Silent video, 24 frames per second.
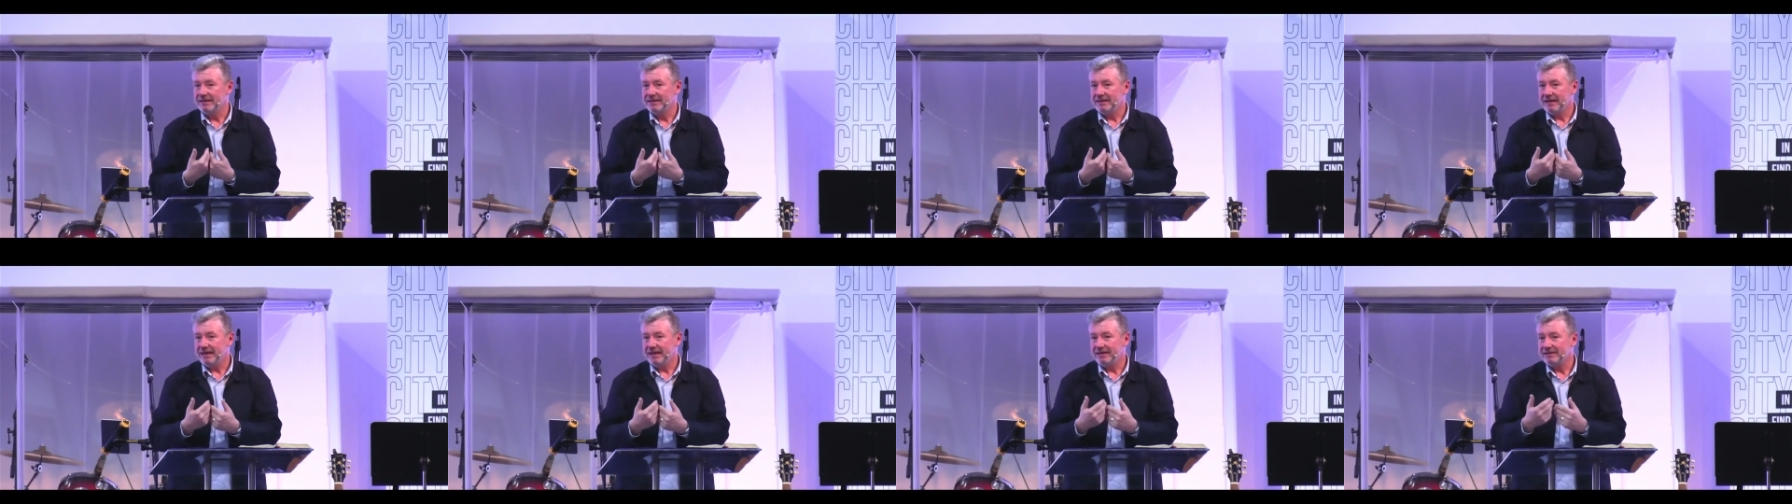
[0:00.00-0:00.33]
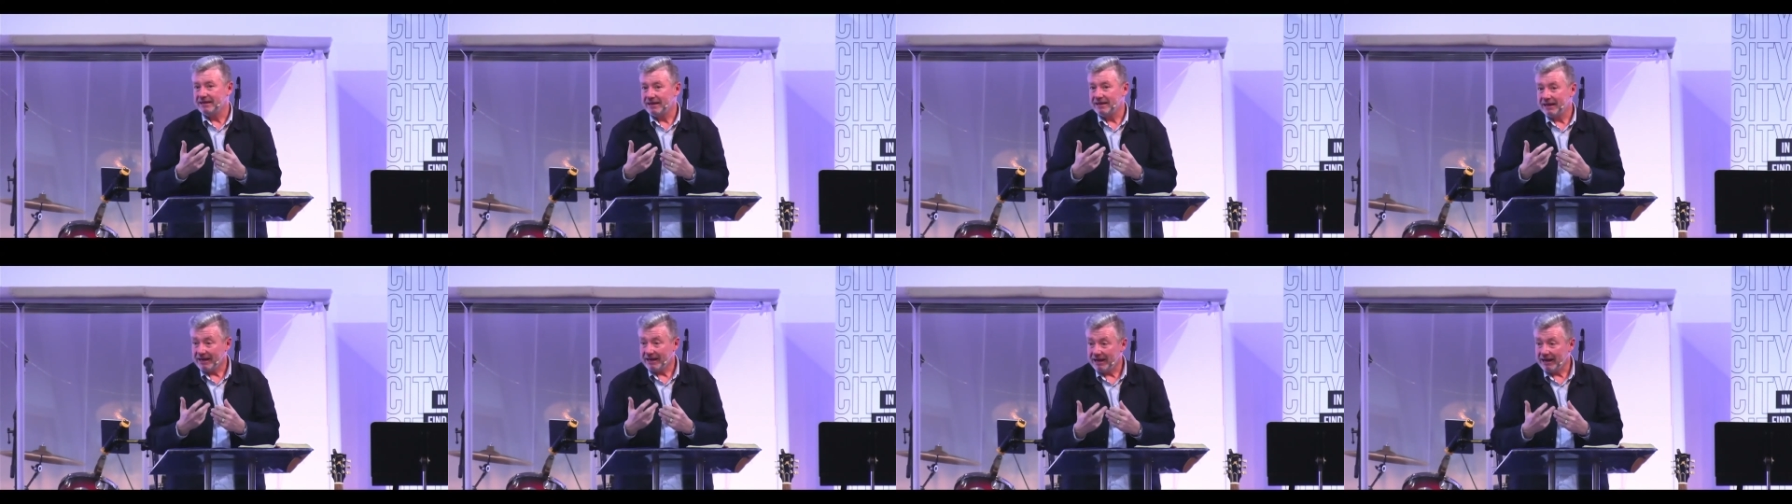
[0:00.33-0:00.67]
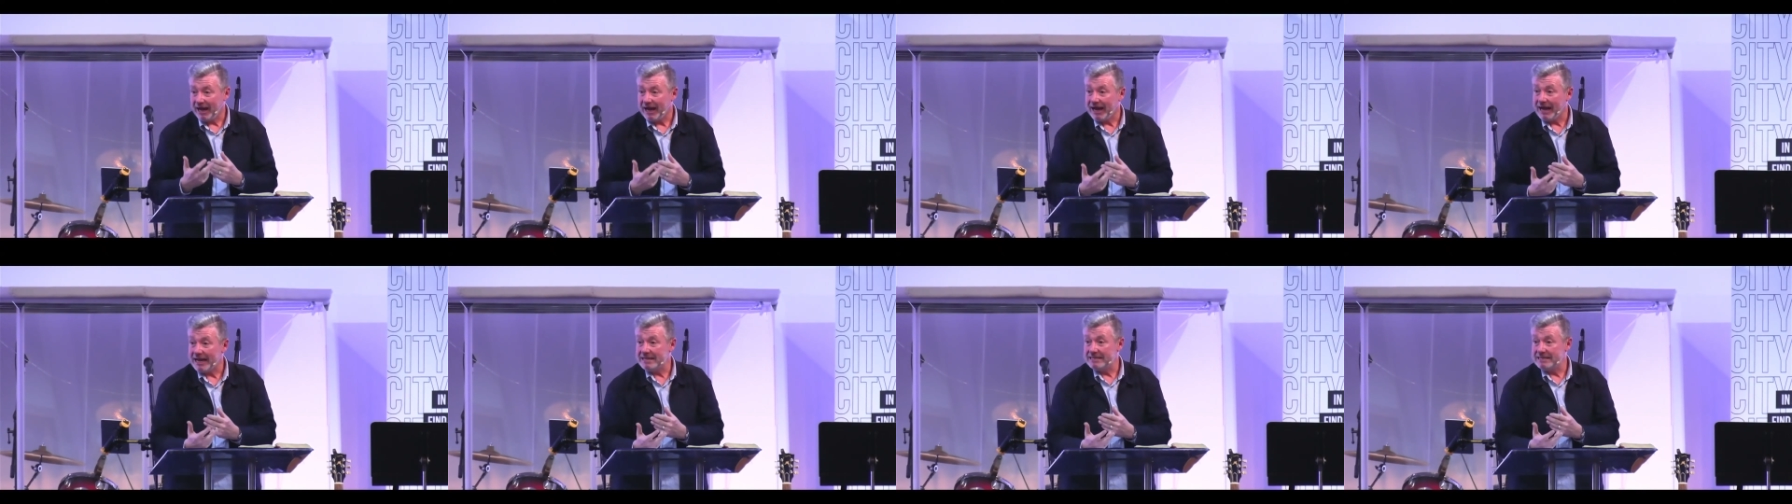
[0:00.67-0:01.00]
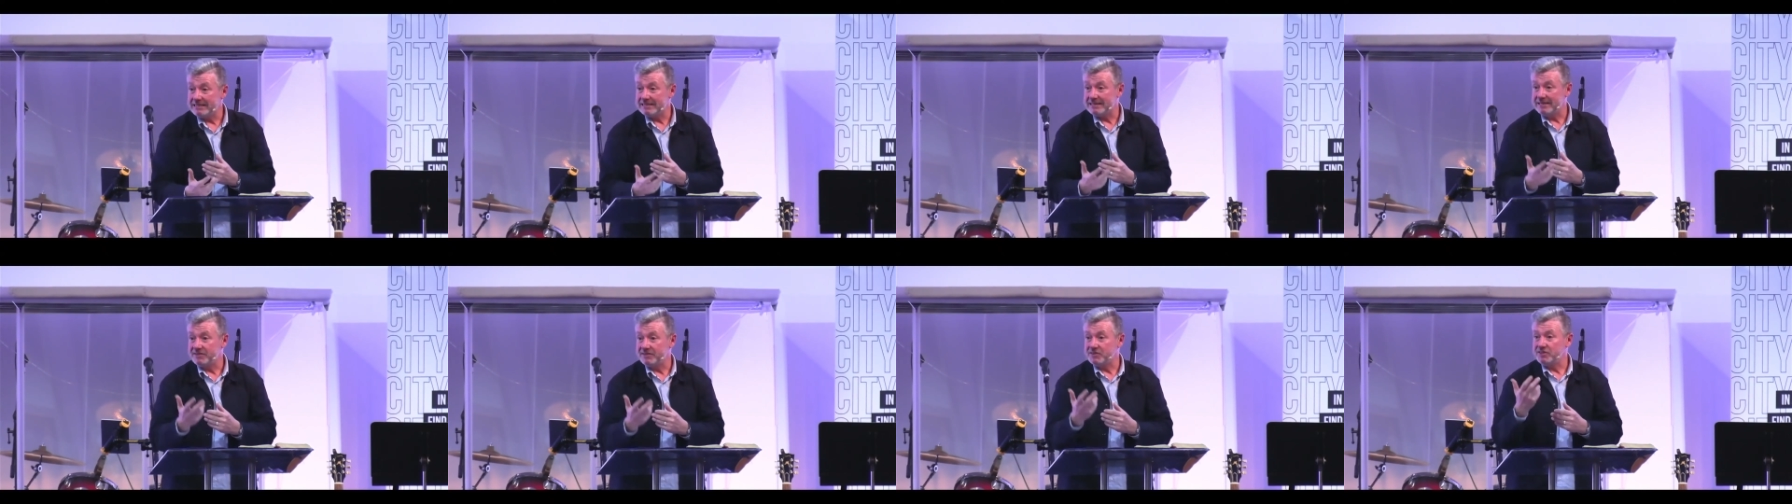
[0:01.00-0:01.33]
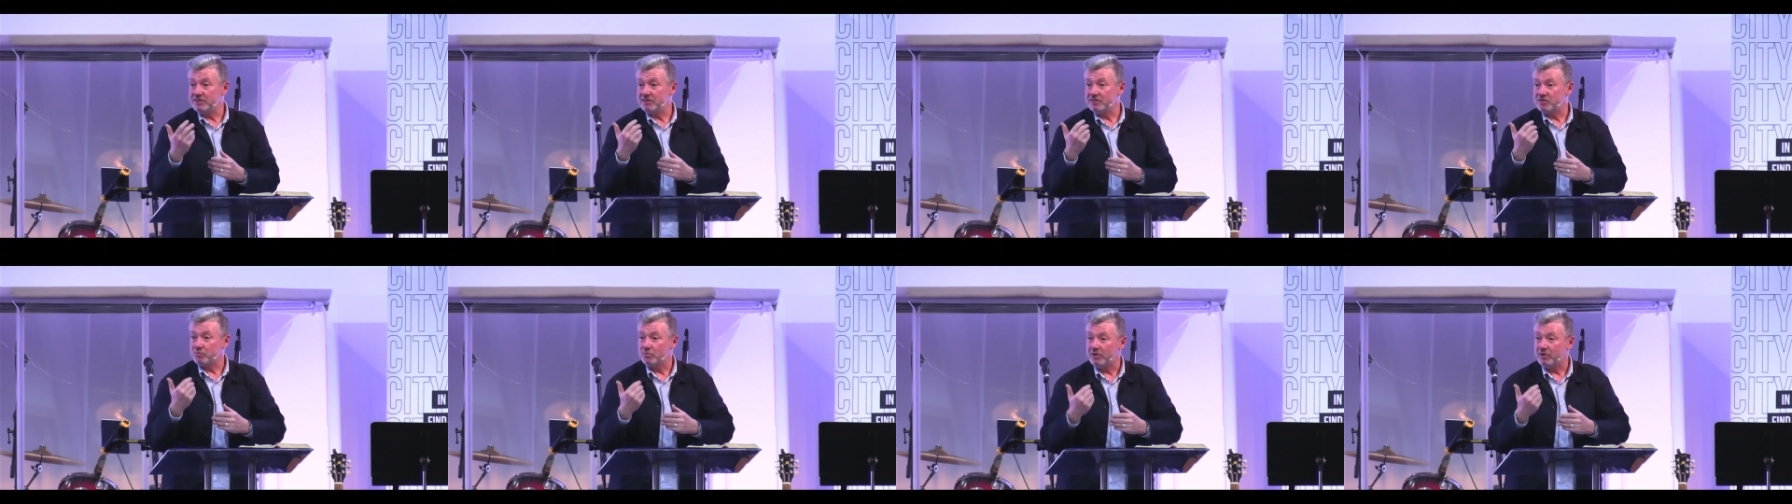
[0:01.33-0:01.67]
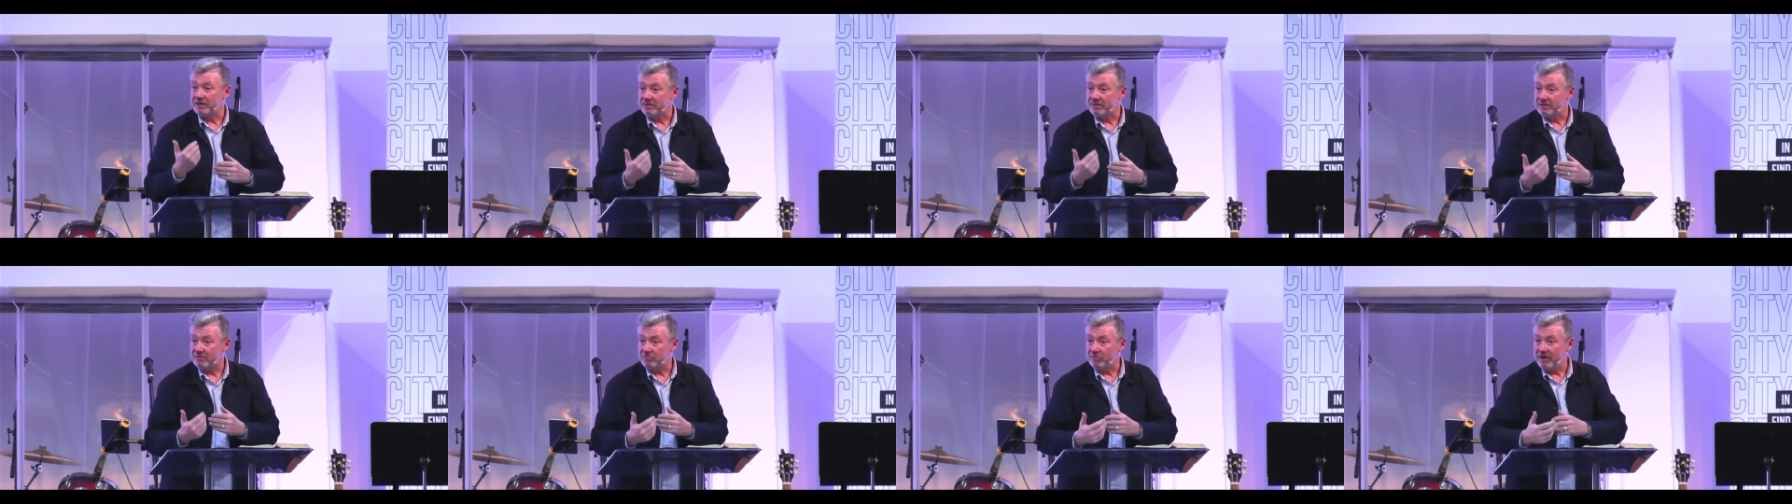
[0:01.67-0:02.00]
And kindness is one
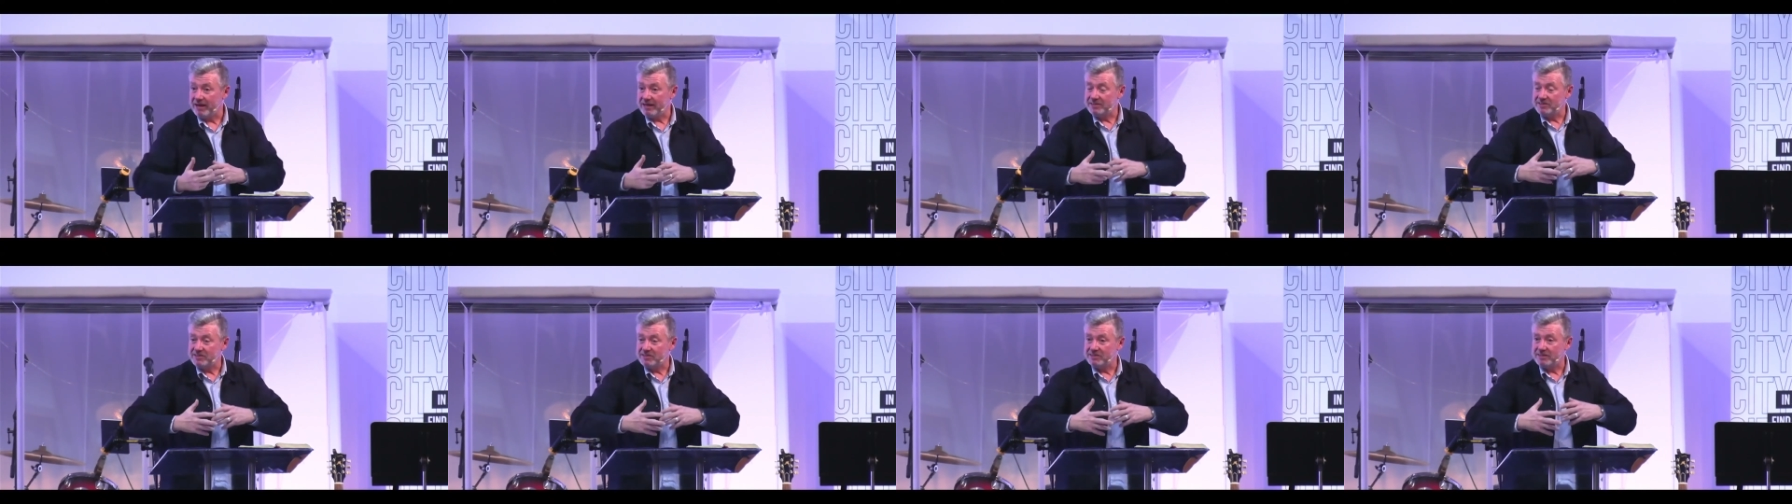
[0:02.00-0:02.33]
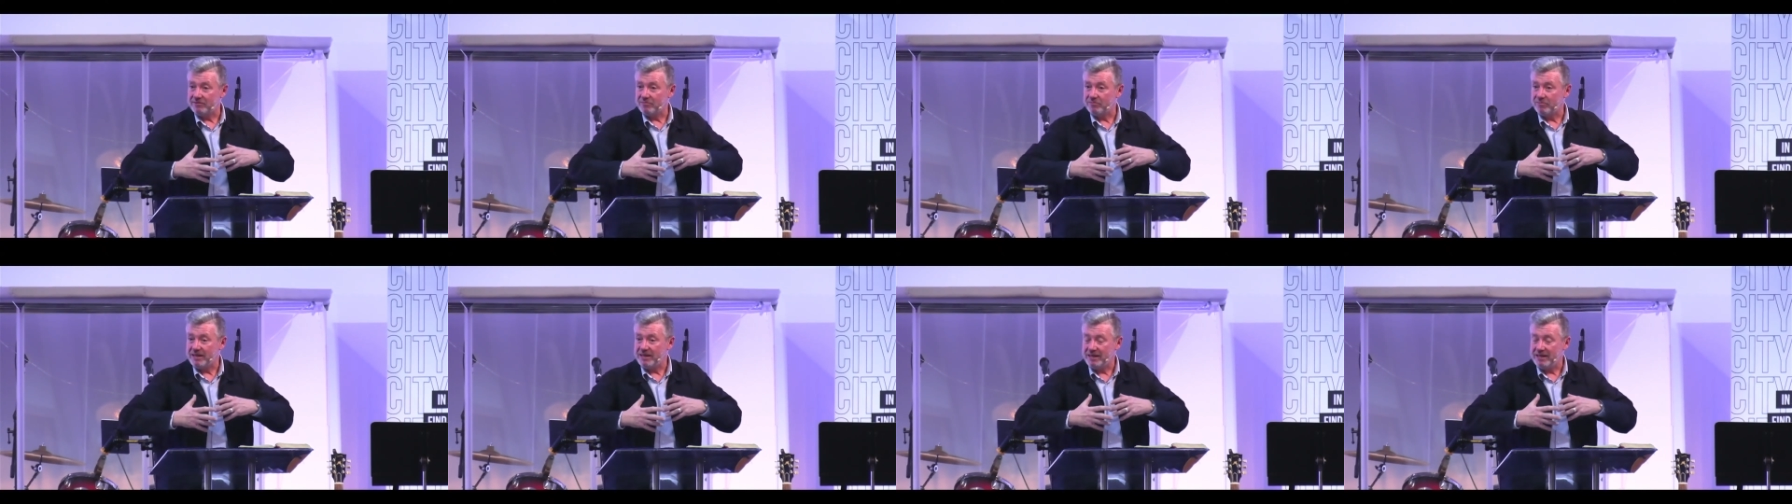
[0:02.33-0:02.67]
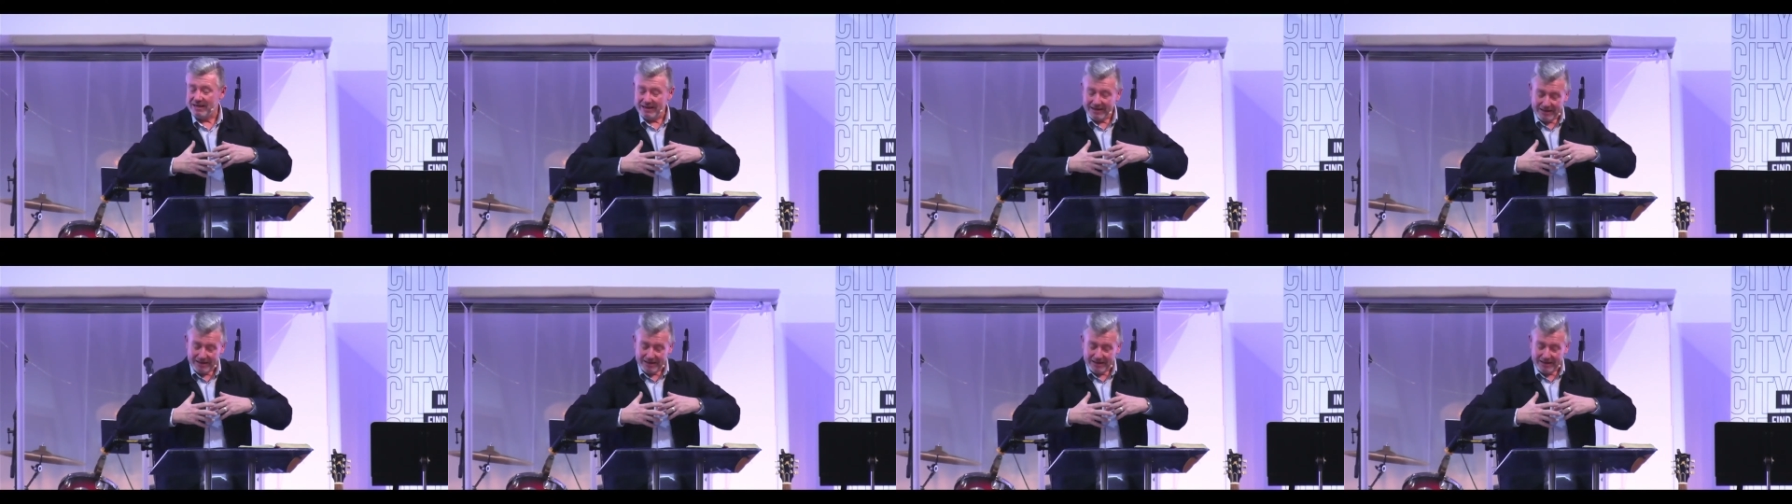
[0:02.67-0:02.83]
of the ways that we